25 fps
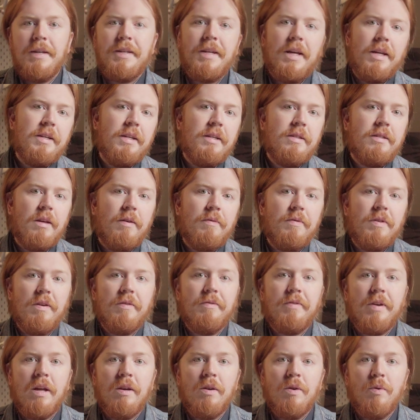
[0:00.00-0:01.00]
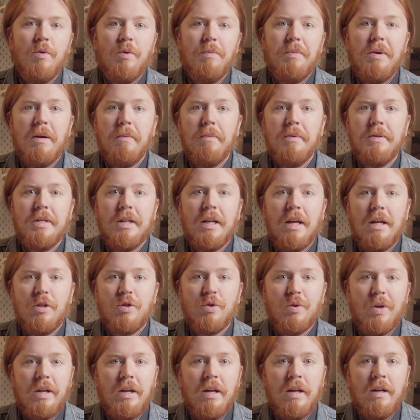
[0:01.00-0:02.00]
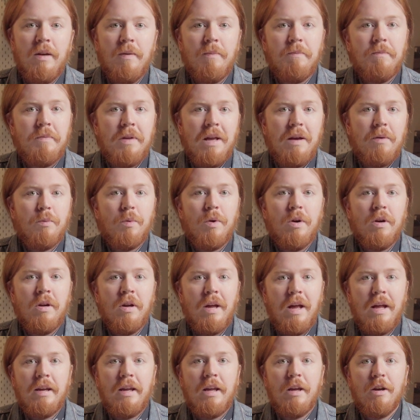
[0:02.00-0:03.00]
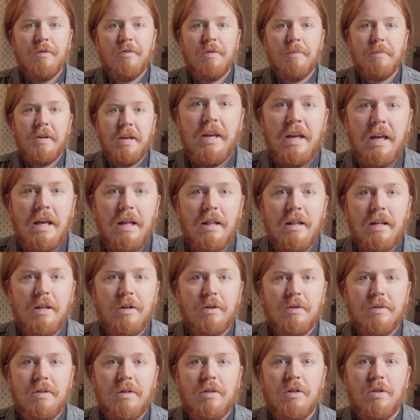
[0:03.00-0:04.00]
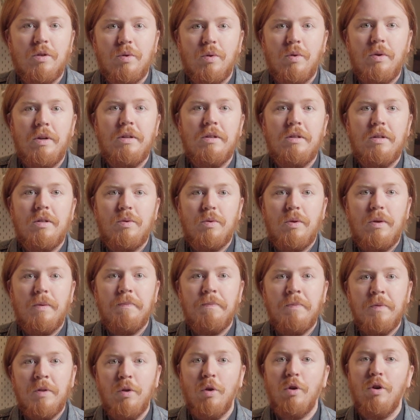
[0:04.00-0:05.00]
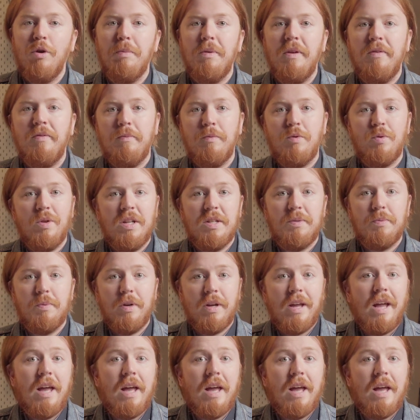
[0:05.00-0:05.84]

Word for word: Attendees of the event will be able to get training, network, and hear from key leaders in the drone industry, notably from Transport